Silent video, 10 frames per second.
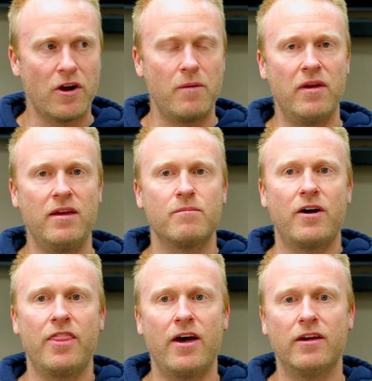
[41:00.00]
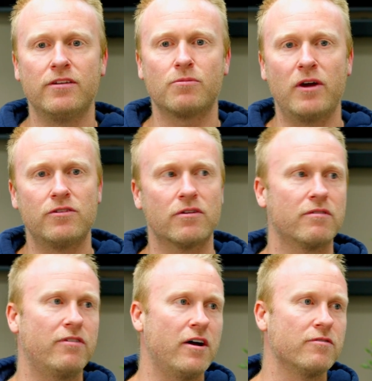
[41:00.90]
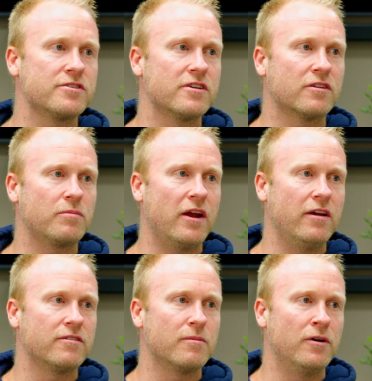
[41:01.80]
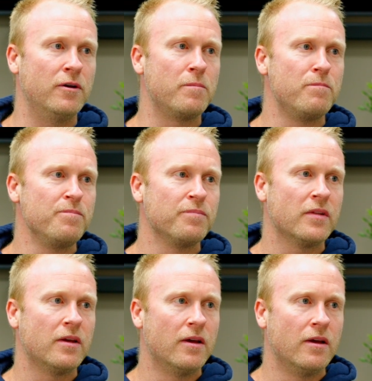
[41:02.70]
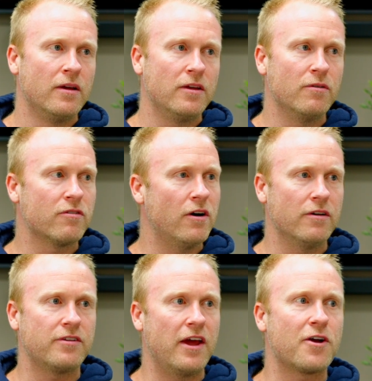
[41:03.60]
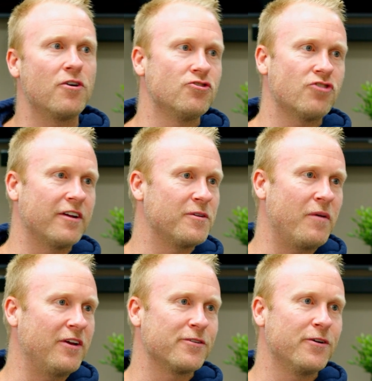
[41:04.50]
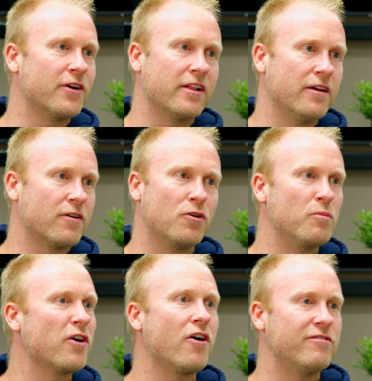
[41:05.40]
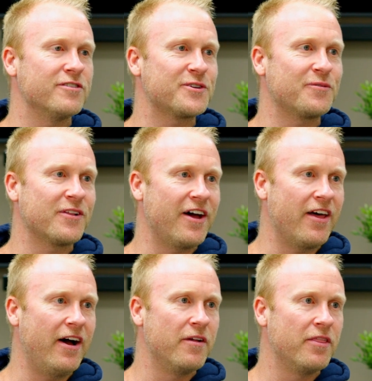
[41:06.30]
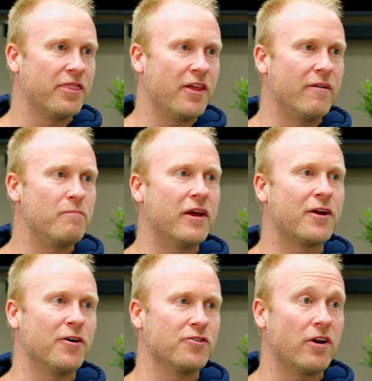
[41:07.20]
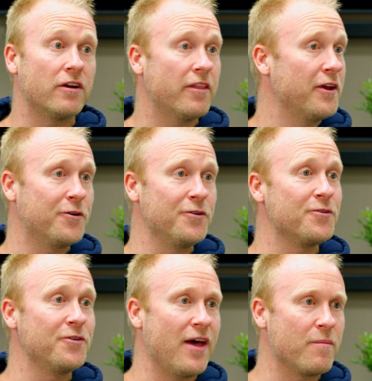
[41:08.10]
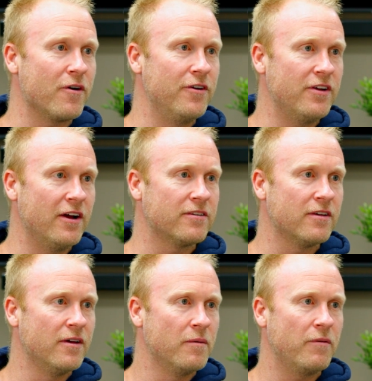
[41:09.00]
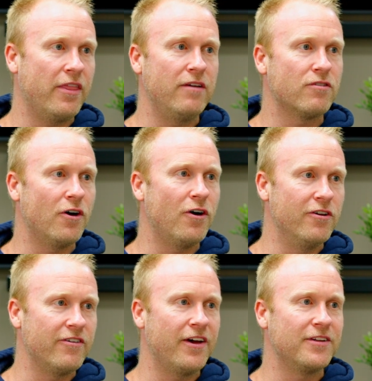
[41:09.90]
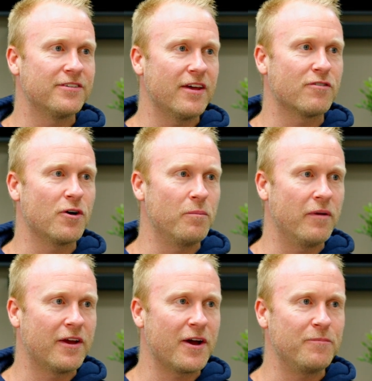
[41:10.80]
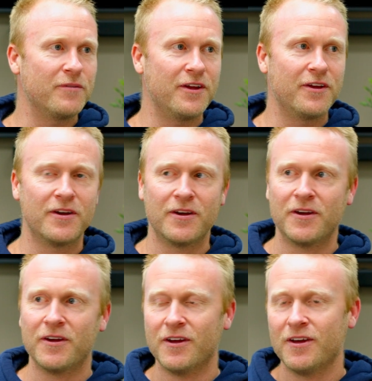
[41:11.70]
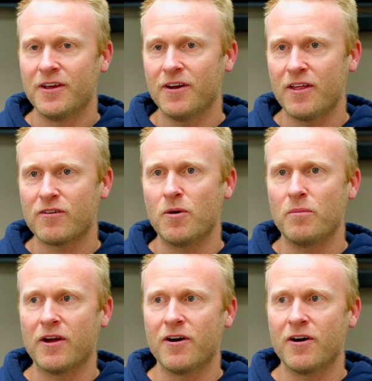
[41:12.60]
what I mean by that is we're doing a 5 or 6 bed HMO. You've got, say, a contractor based locally here called McGough or something like that. They're a big contractor. They could do that project, but they've got overheads. They've got a big company. They've got big